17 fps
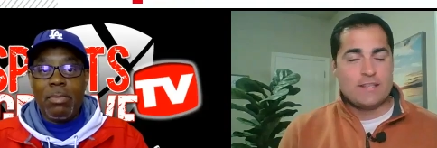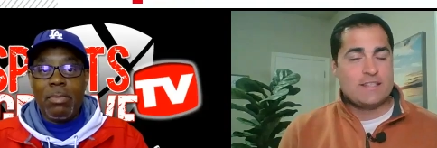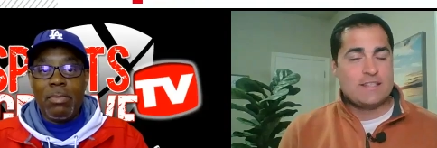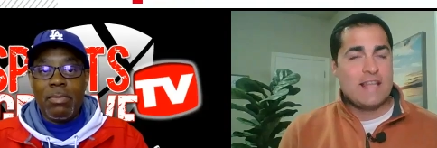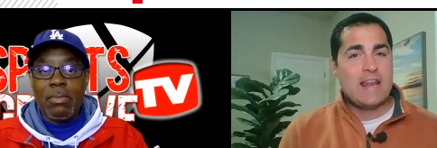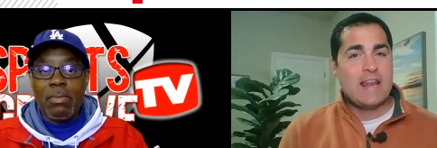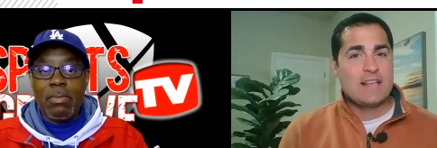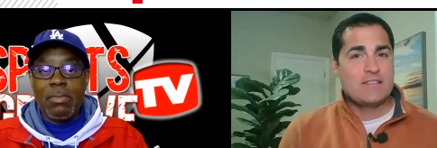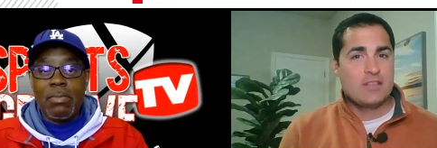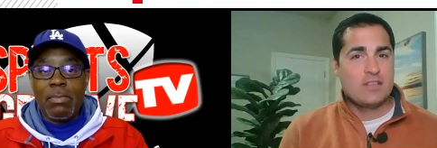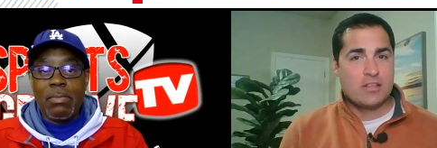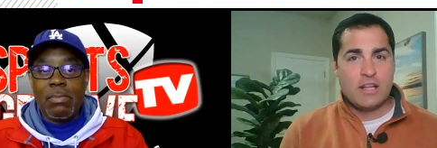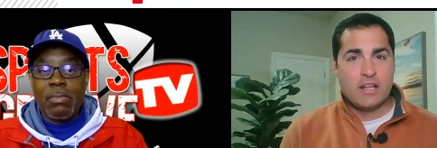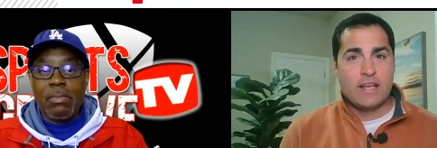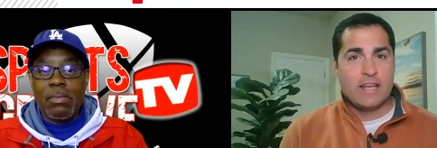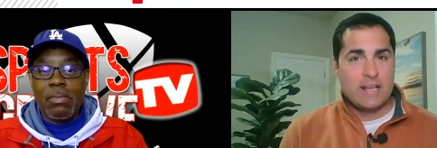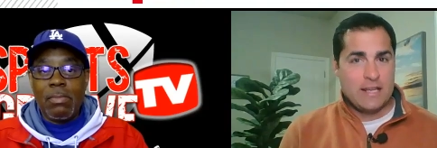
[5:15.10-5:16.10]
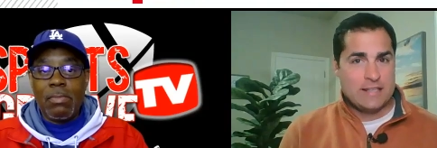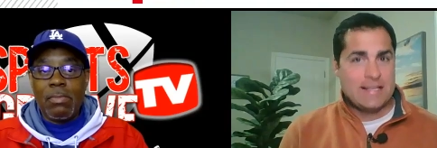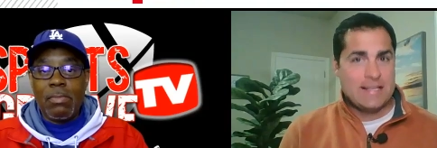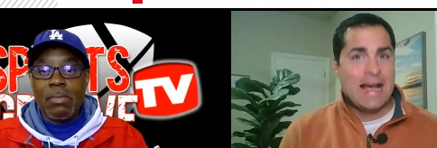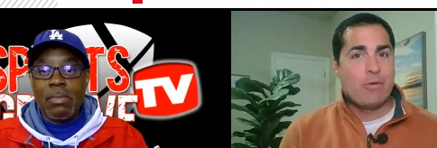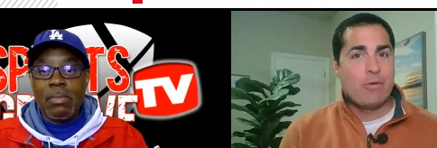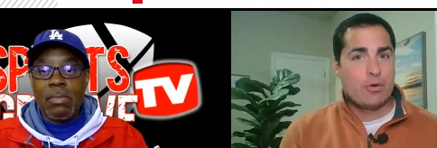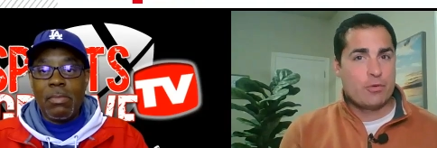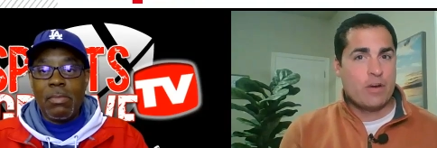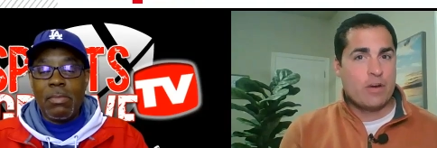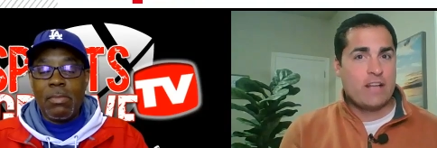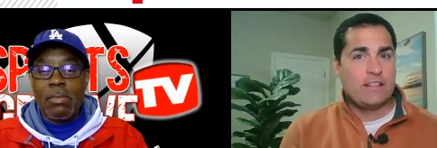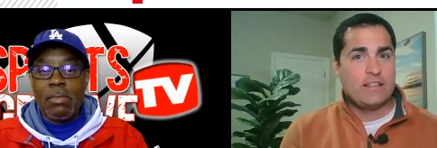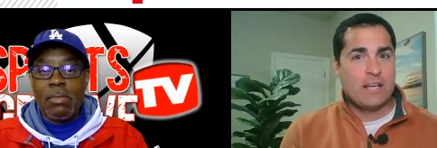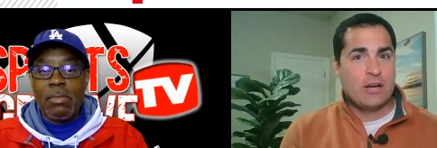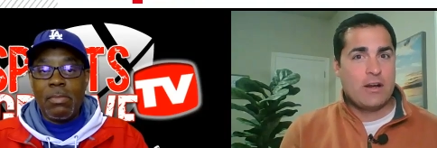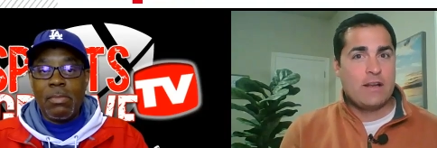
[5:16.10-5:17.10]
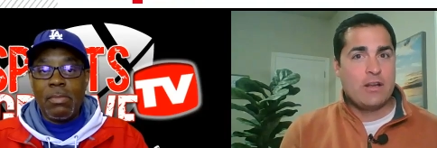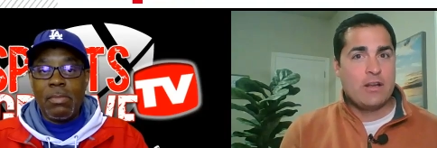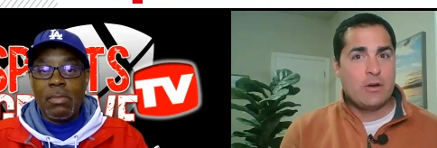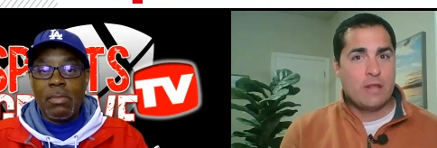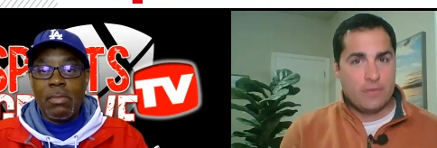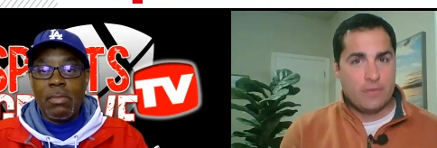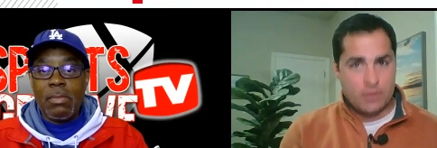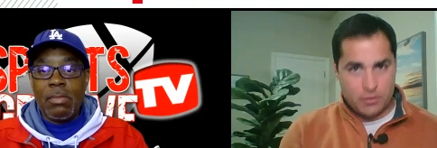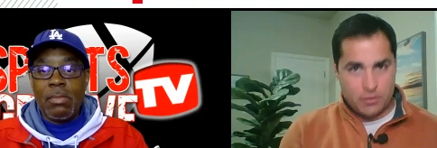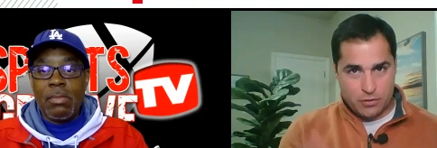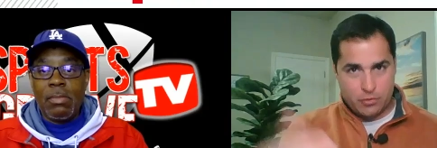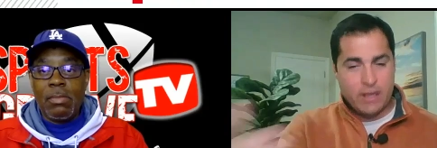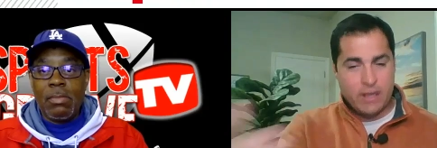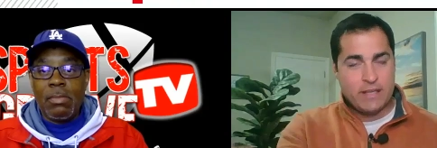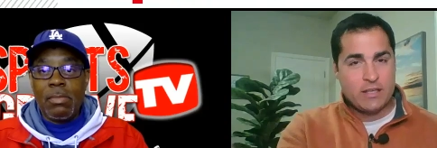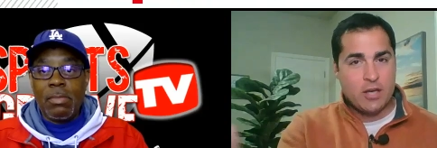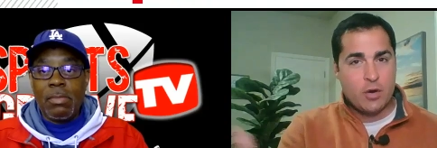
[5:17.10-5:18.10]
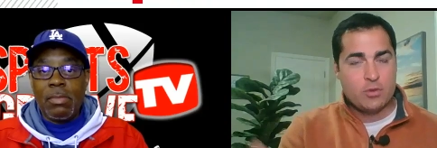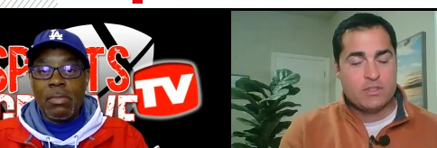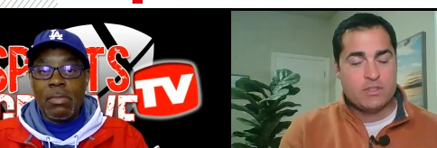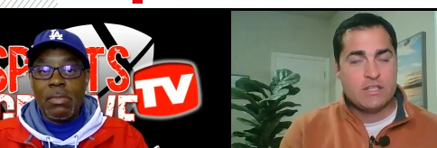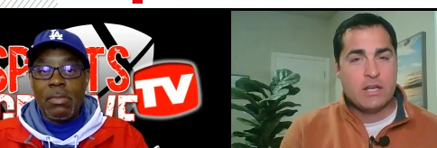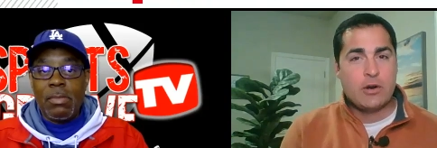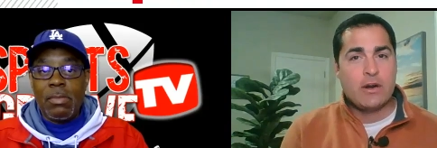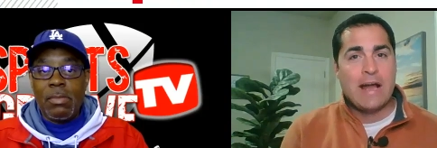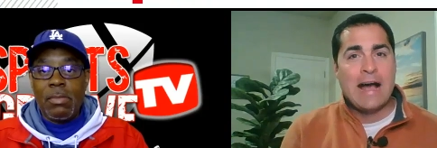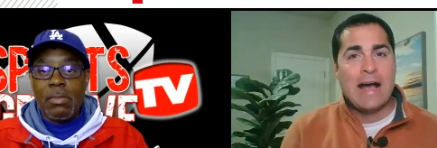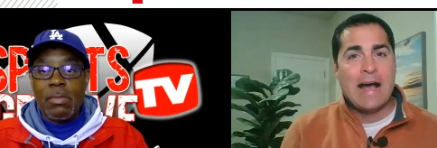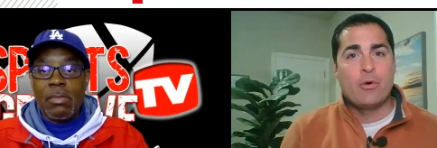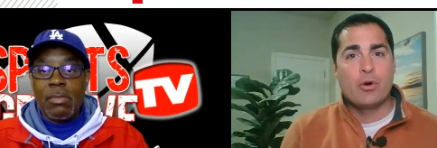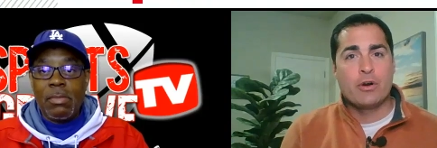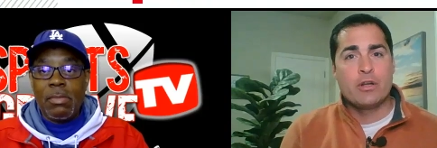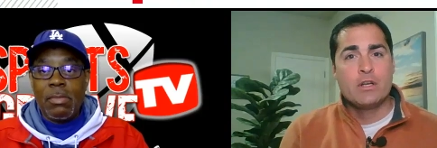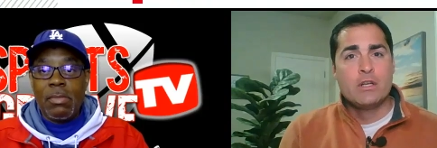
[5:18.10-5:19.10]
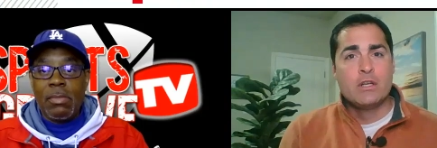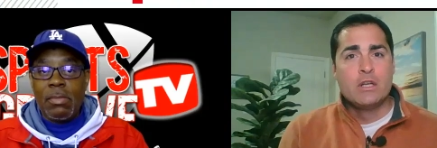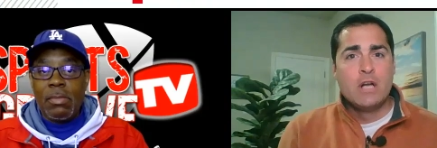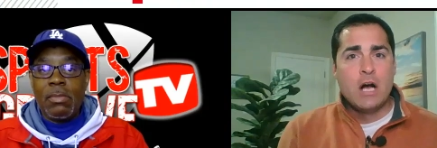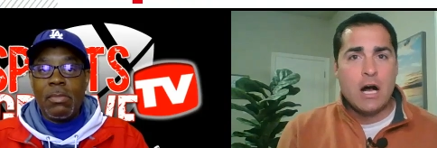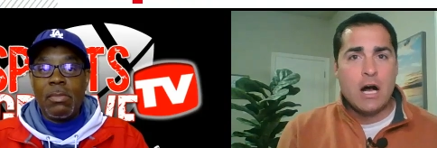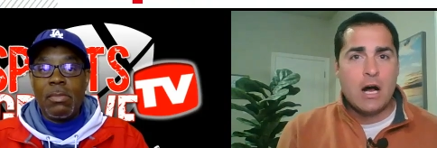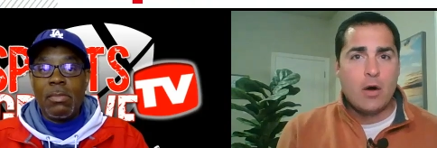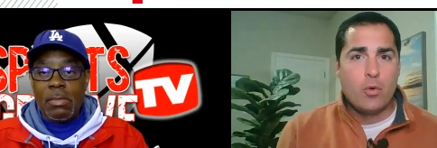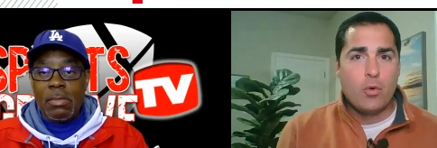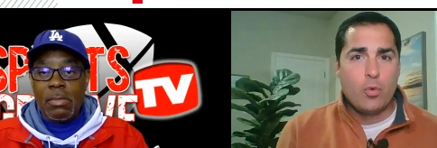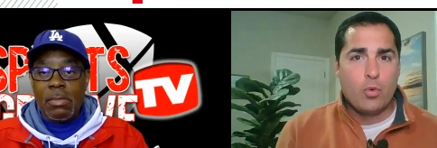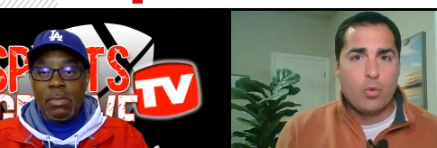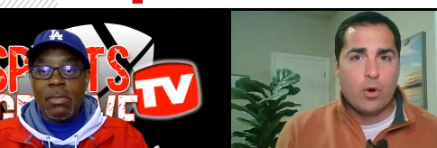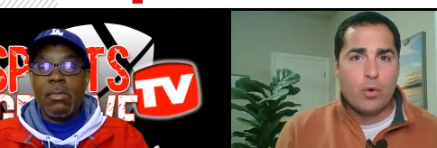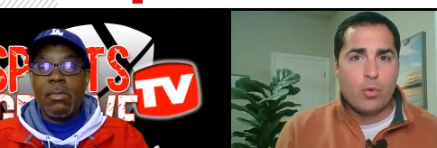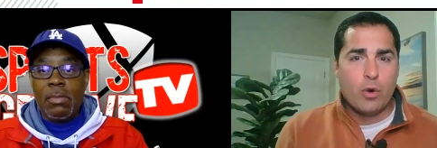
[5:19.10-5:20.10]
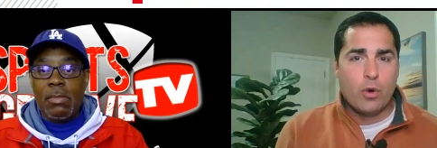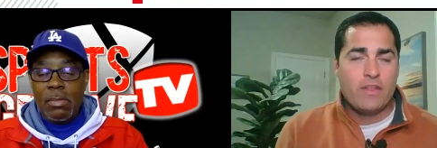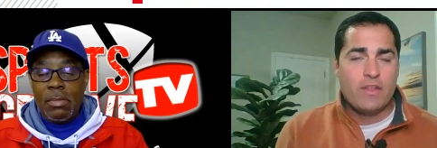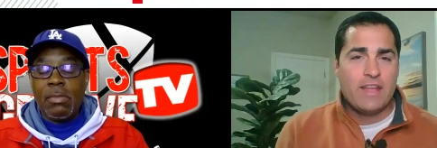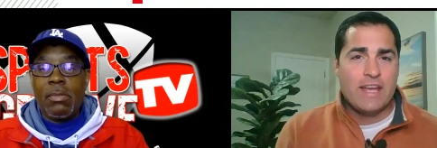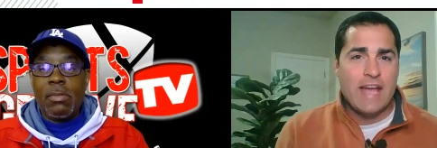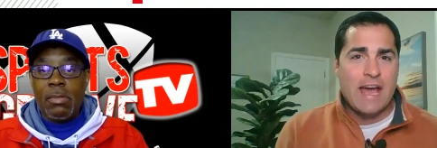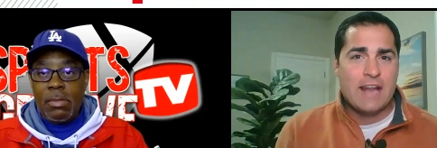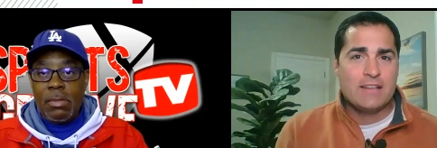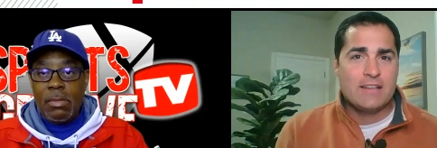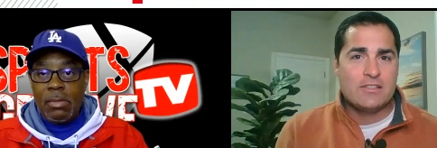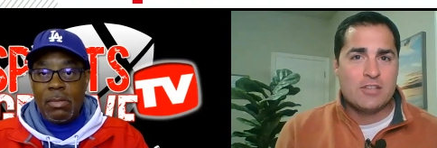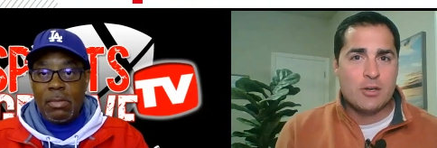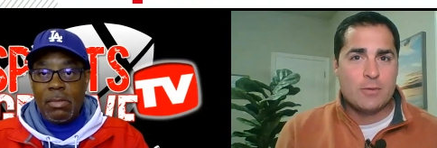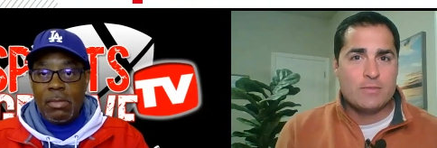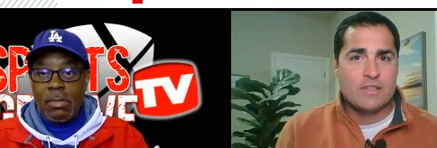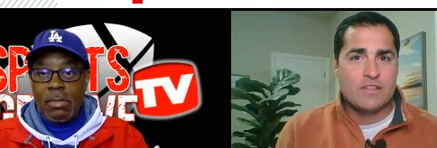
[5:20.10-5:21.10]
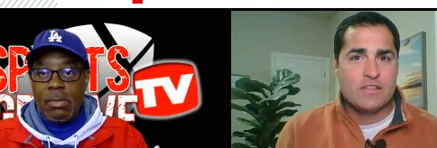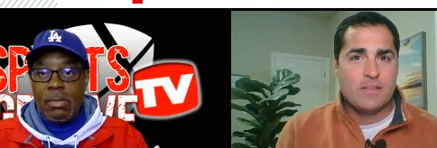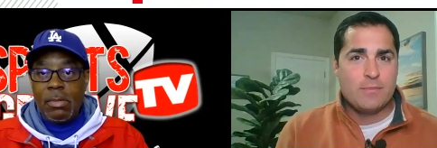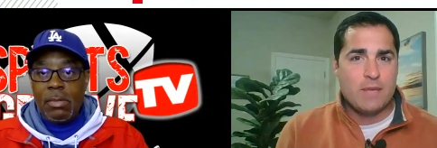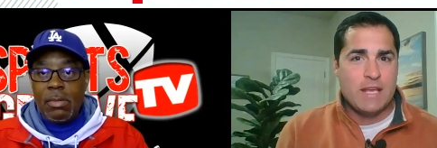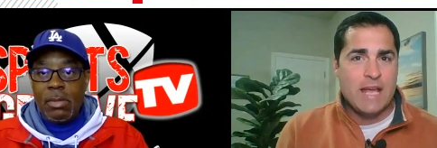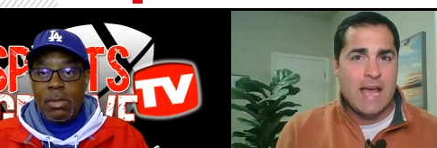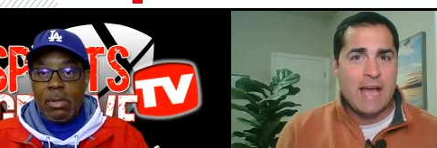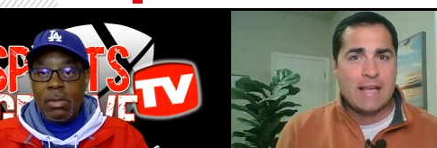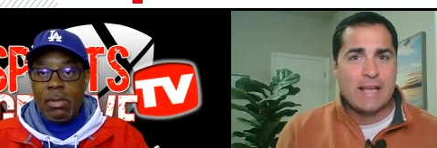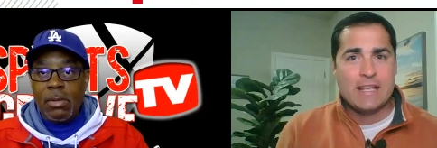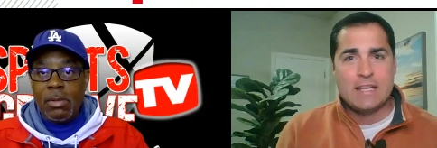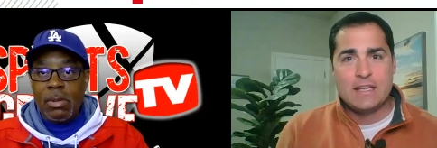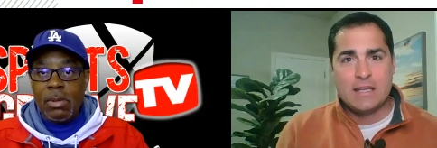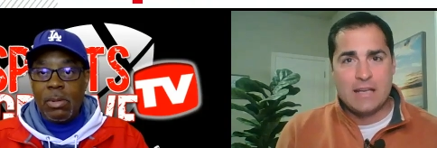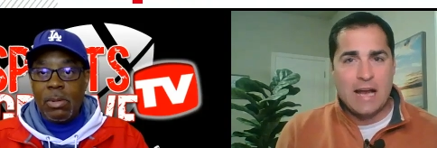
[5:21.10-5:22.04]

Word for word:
Speaker 1: standings look like? Is Howard right there? I know they have a great coach there at Howard. Uh, wh- where are they at in terms of the MEAC? And, and